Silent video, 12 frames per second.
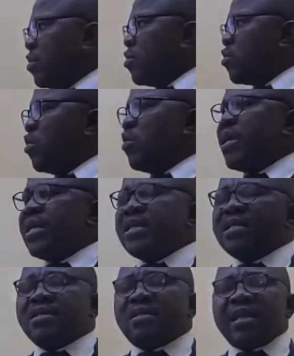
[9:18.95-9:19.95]
So it
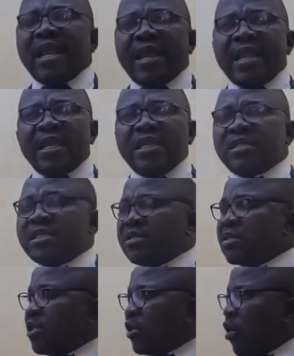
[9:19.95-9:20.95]
is
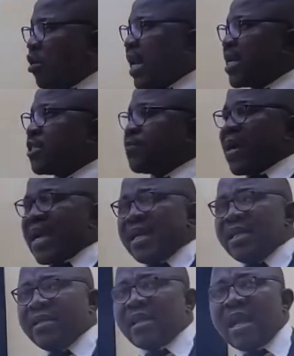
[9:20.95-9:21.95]
the law that is
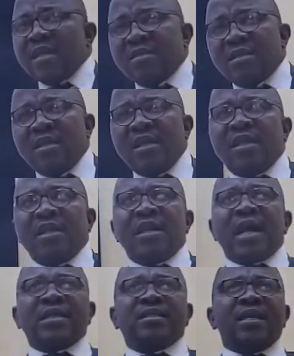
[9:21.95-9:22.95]
backing tax
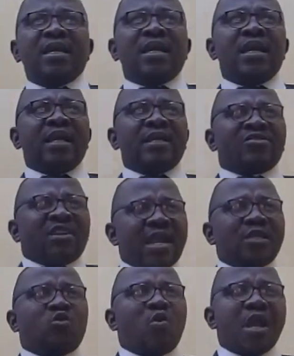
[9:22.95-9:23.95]
that
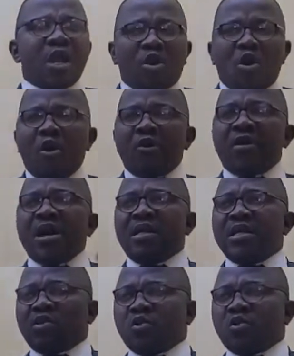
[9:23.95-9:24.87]
tries to encourage